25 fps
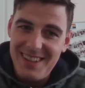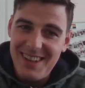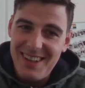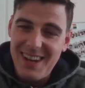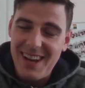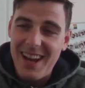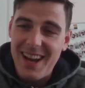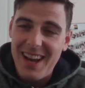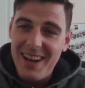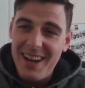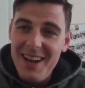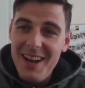
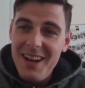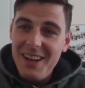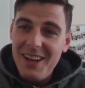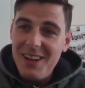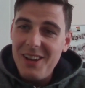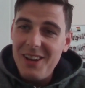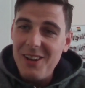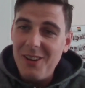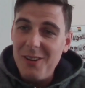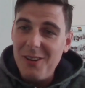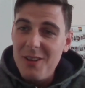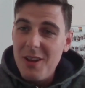Yeah,
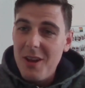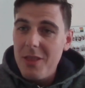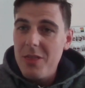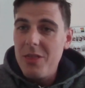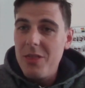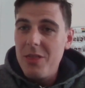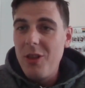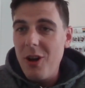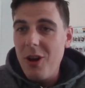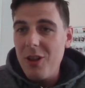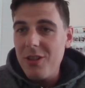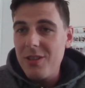yeah,
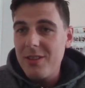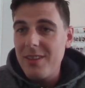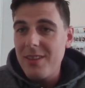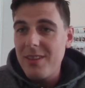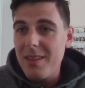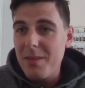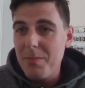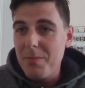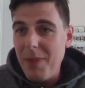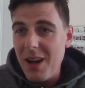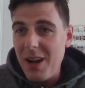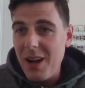not
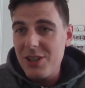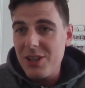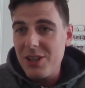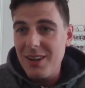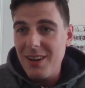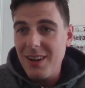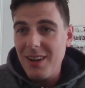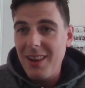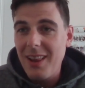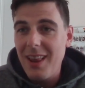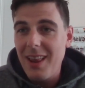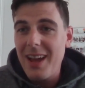that much
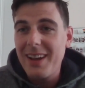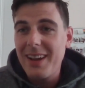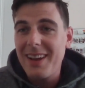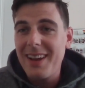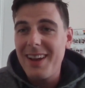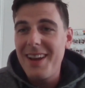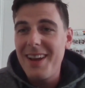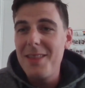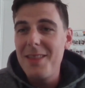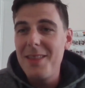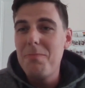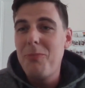
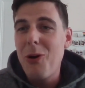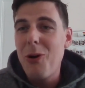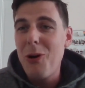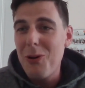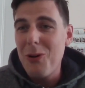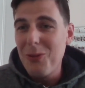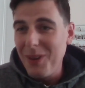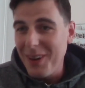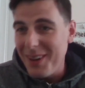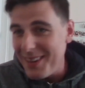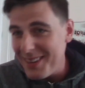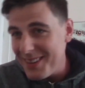like in
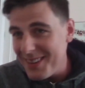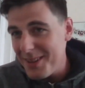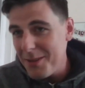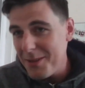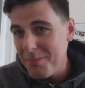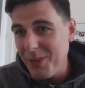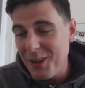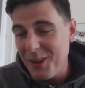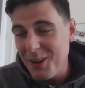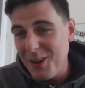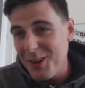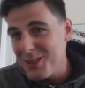
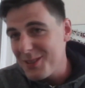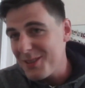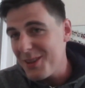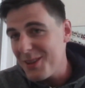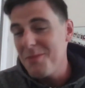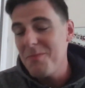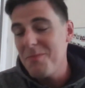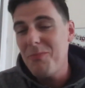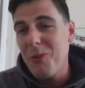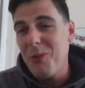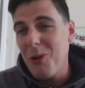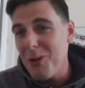Poland, because
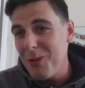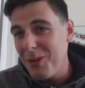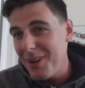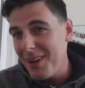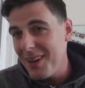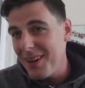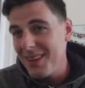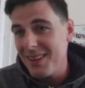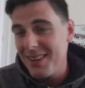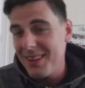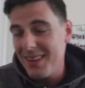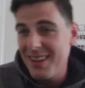in
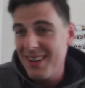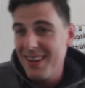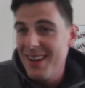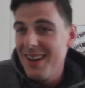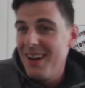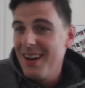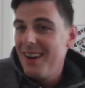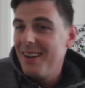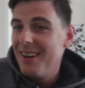Poland